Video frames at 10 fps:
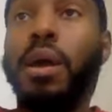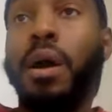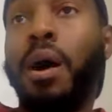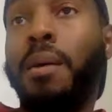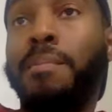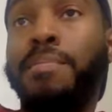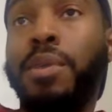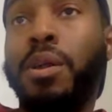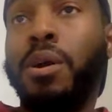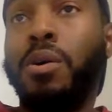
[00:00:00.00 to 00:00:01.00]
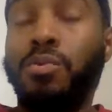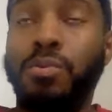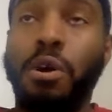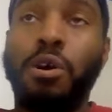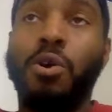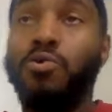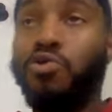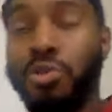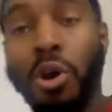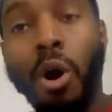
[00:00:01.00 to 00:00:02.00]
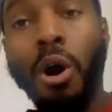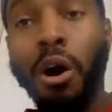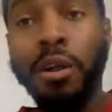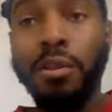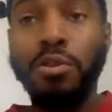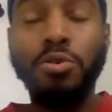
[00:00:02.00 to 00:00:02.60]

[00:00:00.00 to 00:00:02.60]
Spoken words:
Our coach is gone